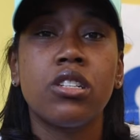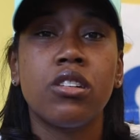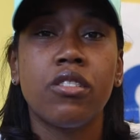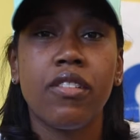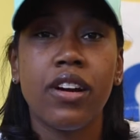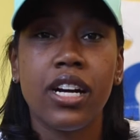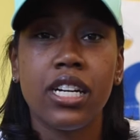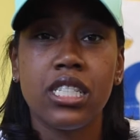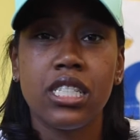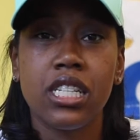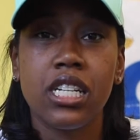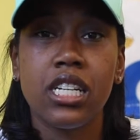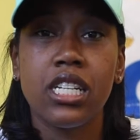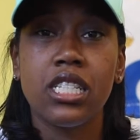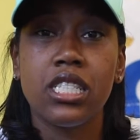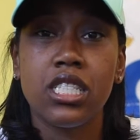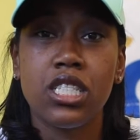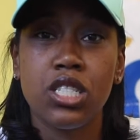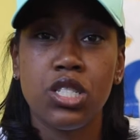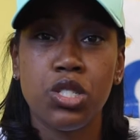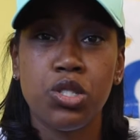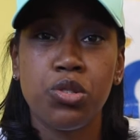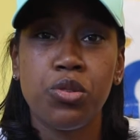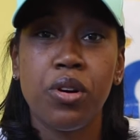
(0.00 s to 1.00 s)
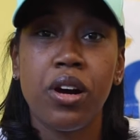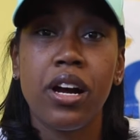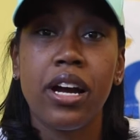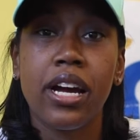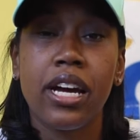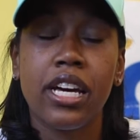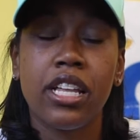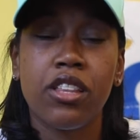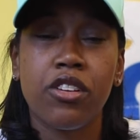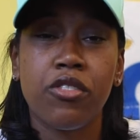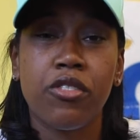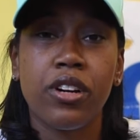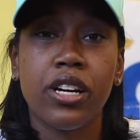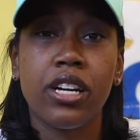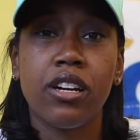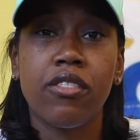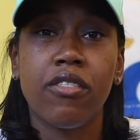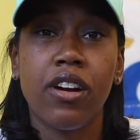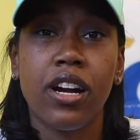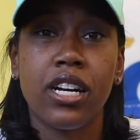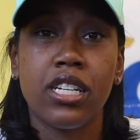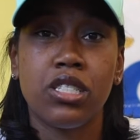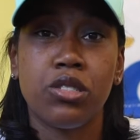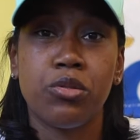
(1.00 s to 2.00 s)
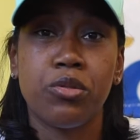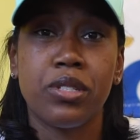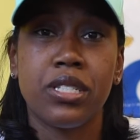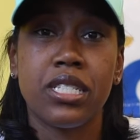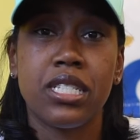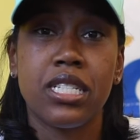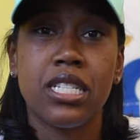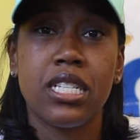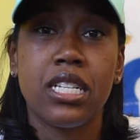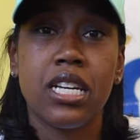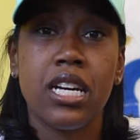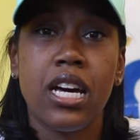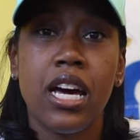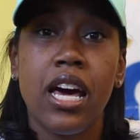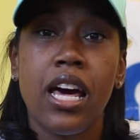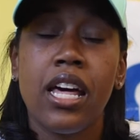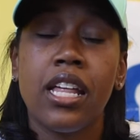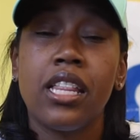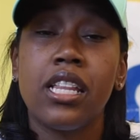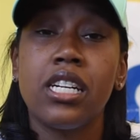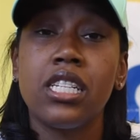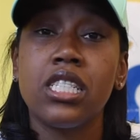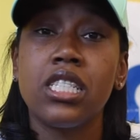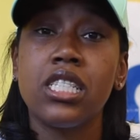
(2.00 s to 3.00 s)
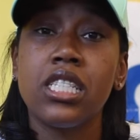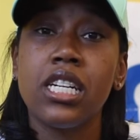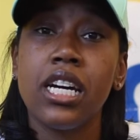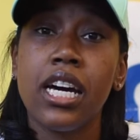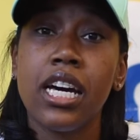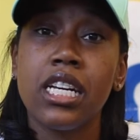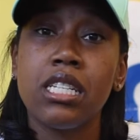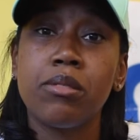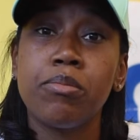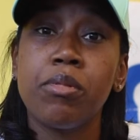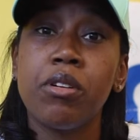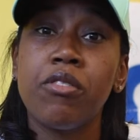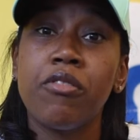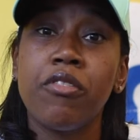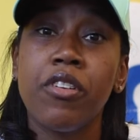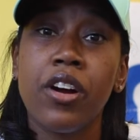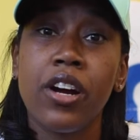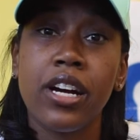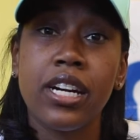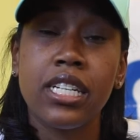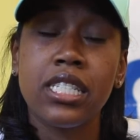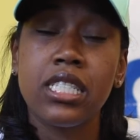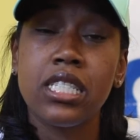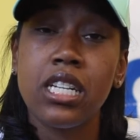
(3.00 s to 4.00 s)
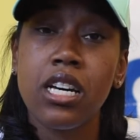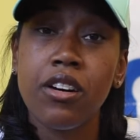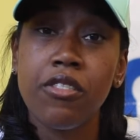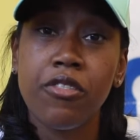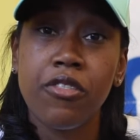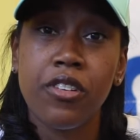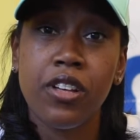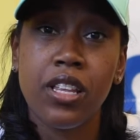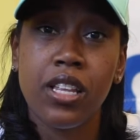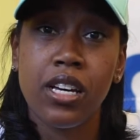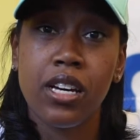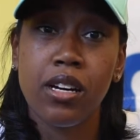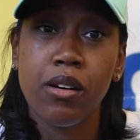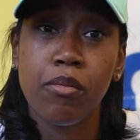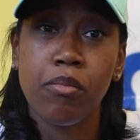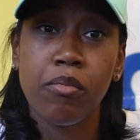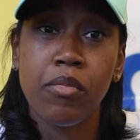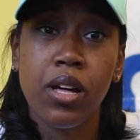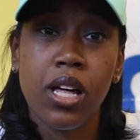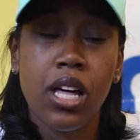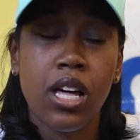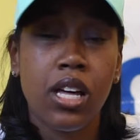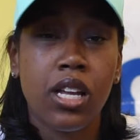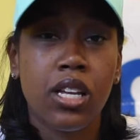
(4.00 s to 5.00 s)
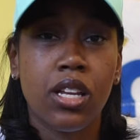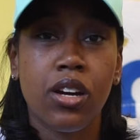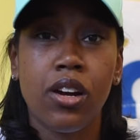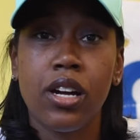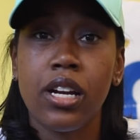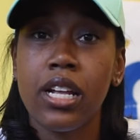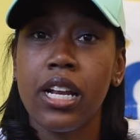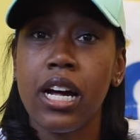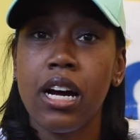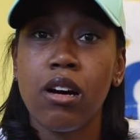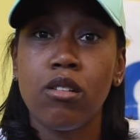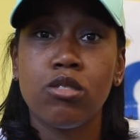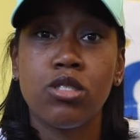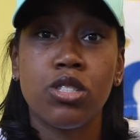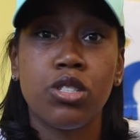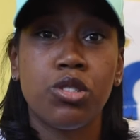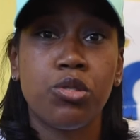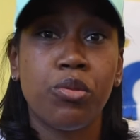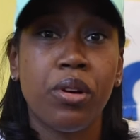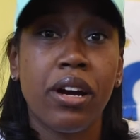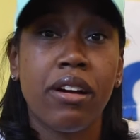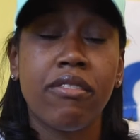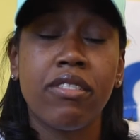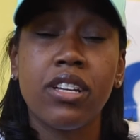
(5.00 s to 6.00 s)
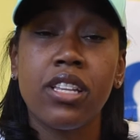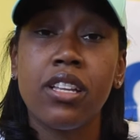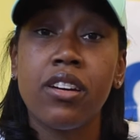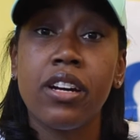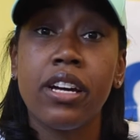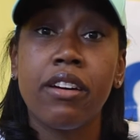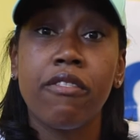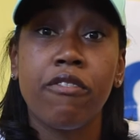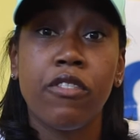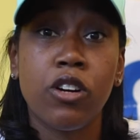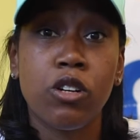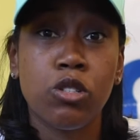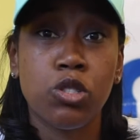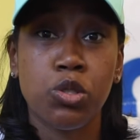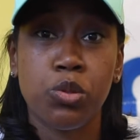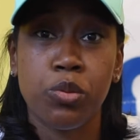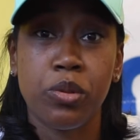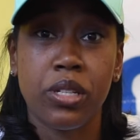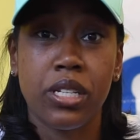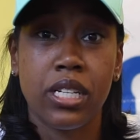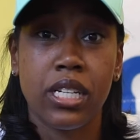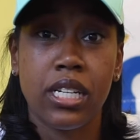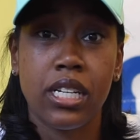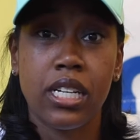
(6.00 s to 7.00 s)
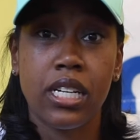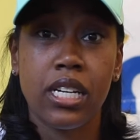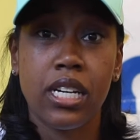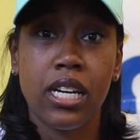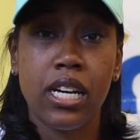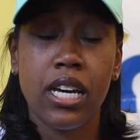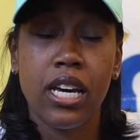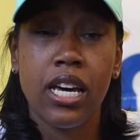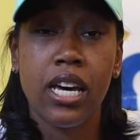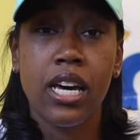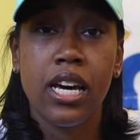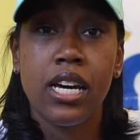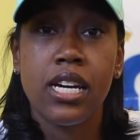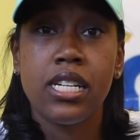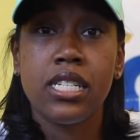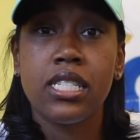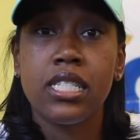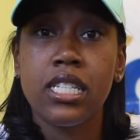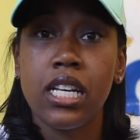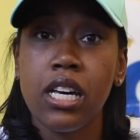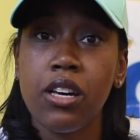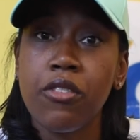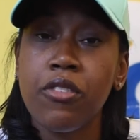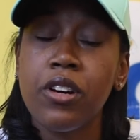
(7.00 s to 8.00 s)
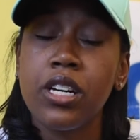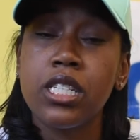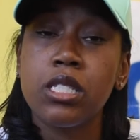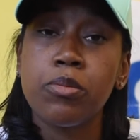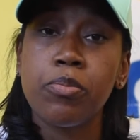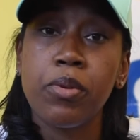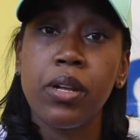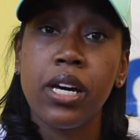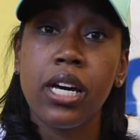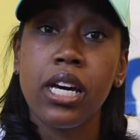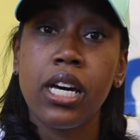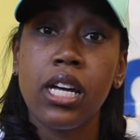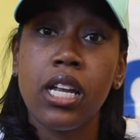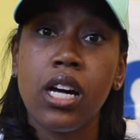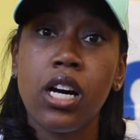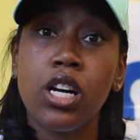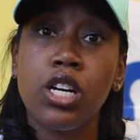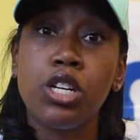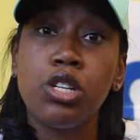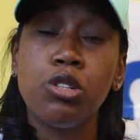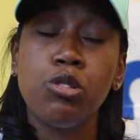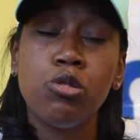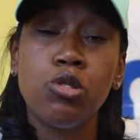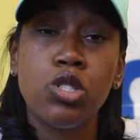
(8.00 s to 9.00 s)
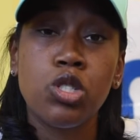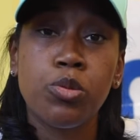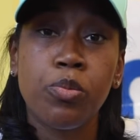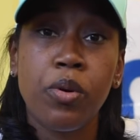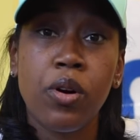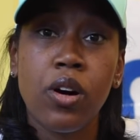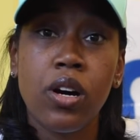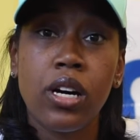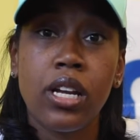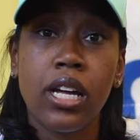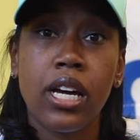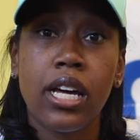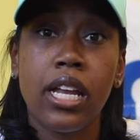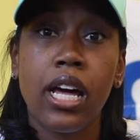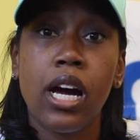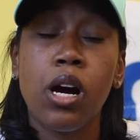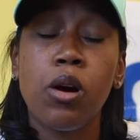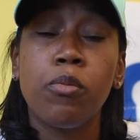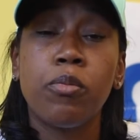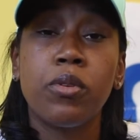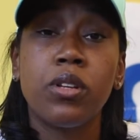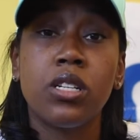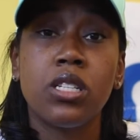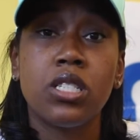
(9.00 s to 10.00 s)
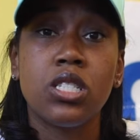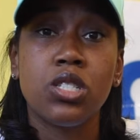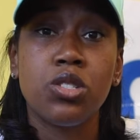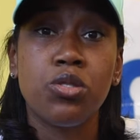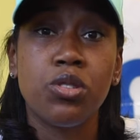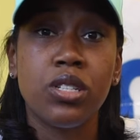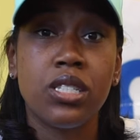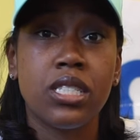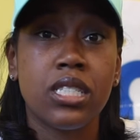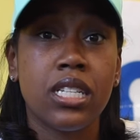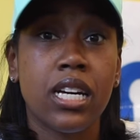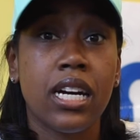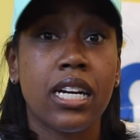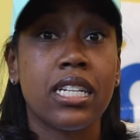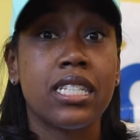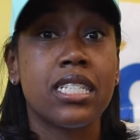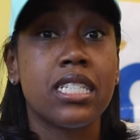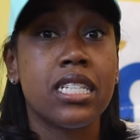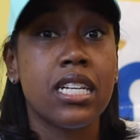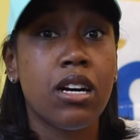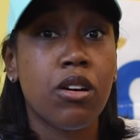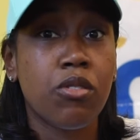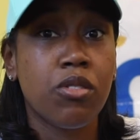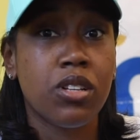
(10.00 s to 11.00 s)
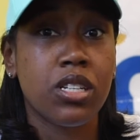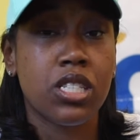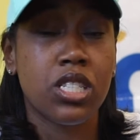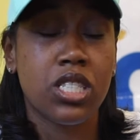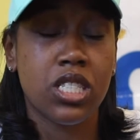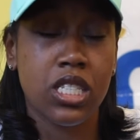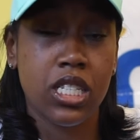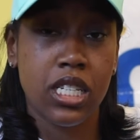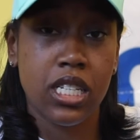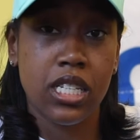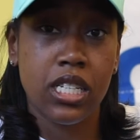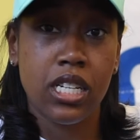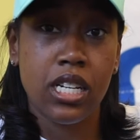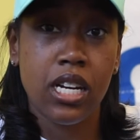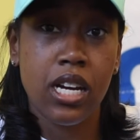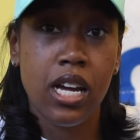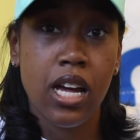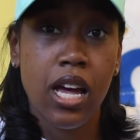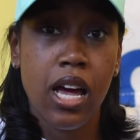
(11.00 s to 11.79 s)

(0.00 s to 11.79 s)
congratulations to our 8th grade graduates. This year has been very tough for them, learning how to do everything virtually. SAFE has played a huge part in helping the students excel this year